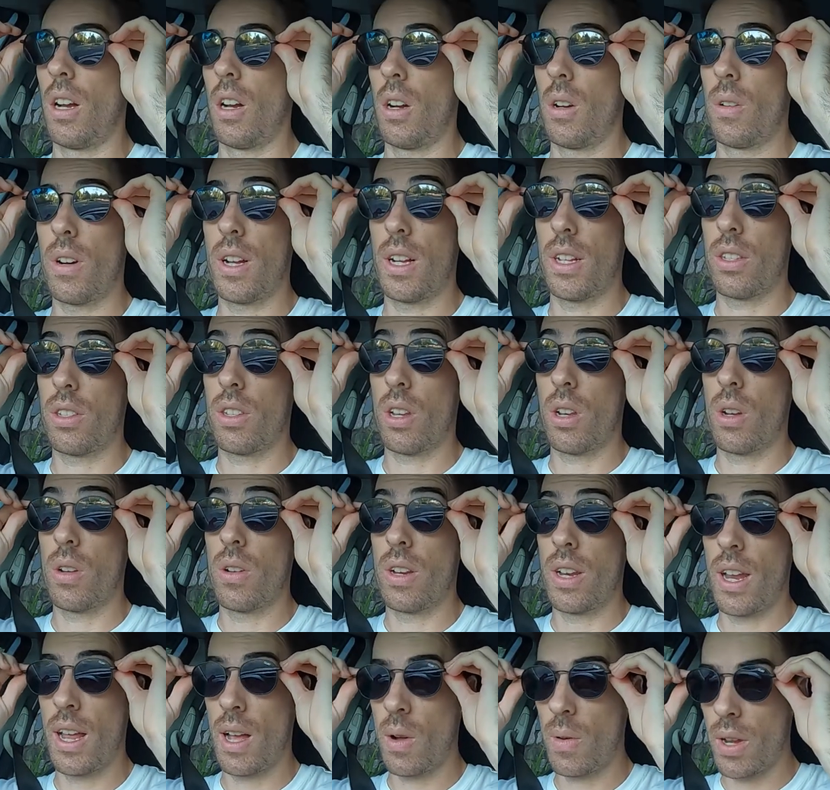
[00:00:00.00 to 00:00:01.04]
All right, so
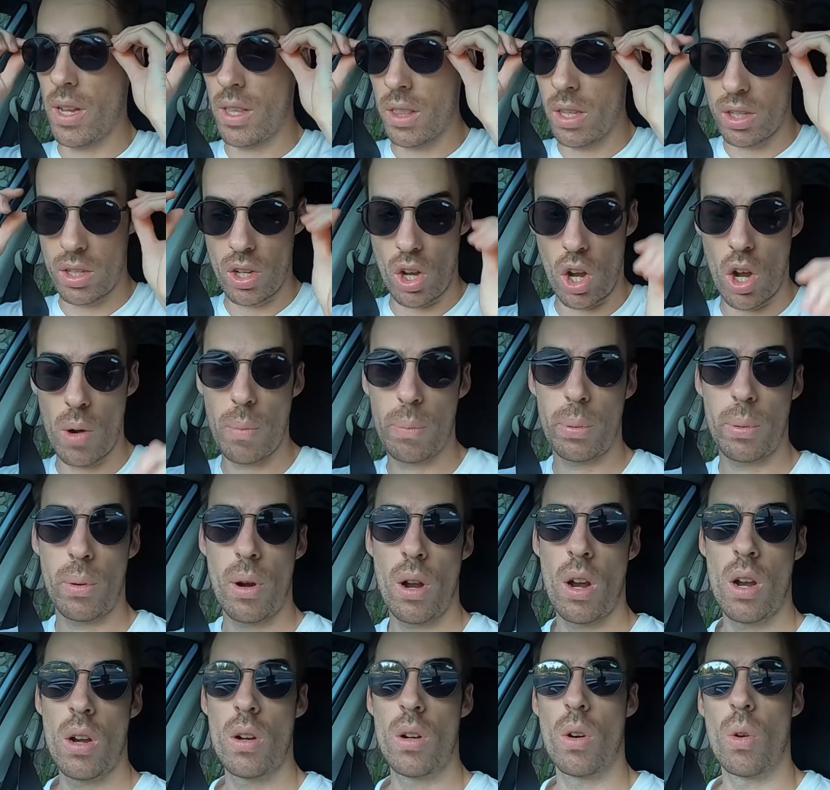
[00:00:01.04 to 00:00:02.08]
now in the
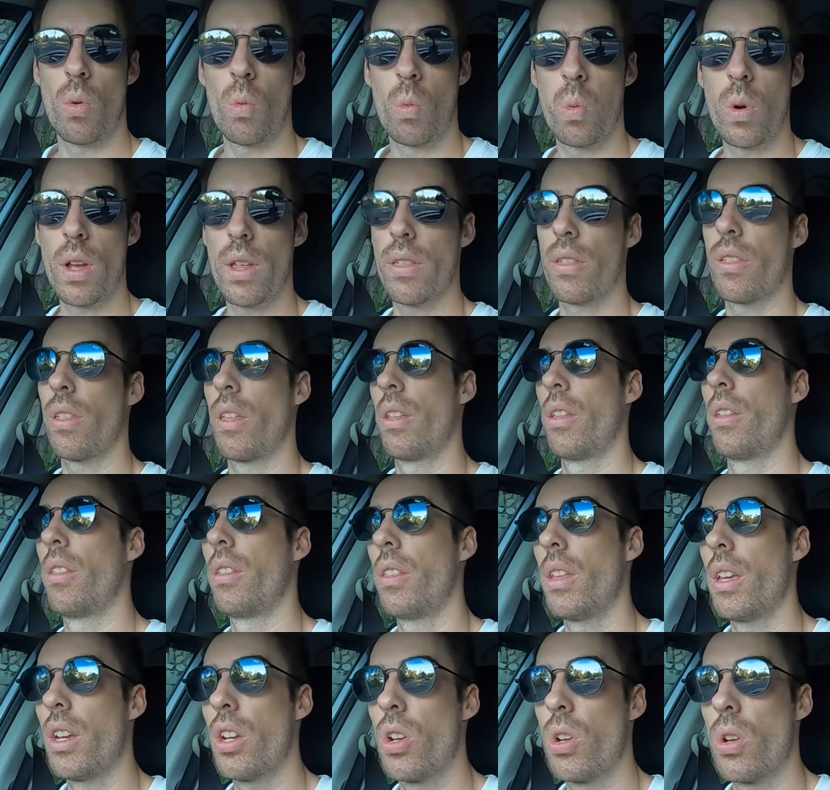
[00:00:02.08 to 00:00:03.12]
GoPro with
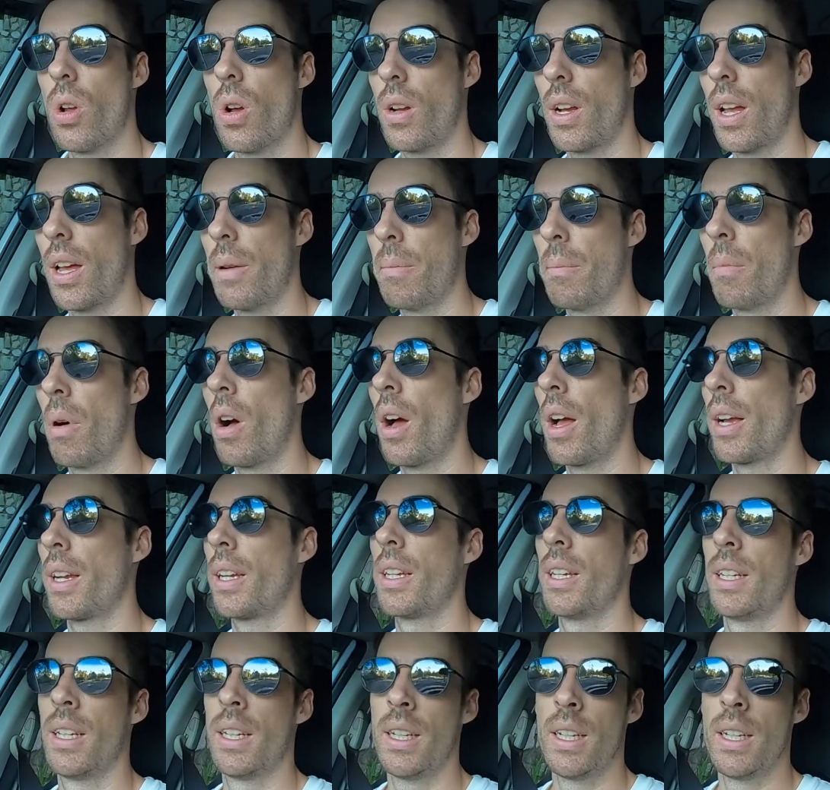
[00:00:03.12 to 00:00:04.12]
the shotgun mic,